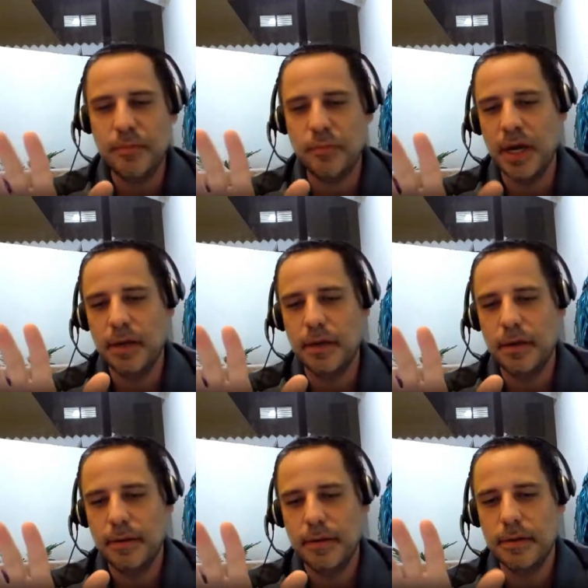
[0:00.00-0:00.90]
break
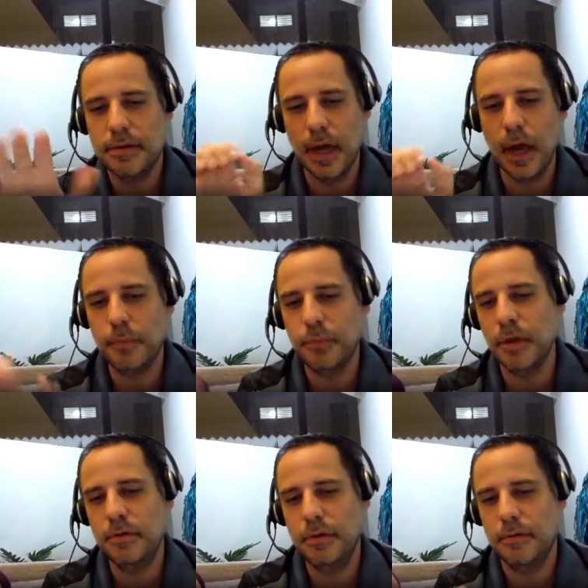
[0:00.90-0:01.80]
to
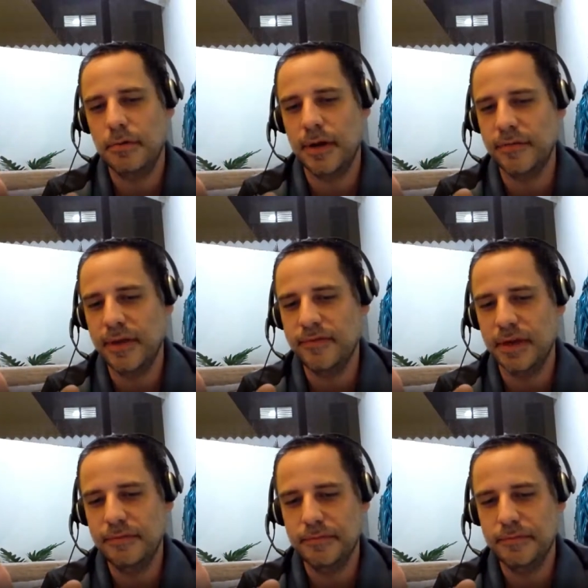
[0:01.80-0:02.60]
upload whatever they've done,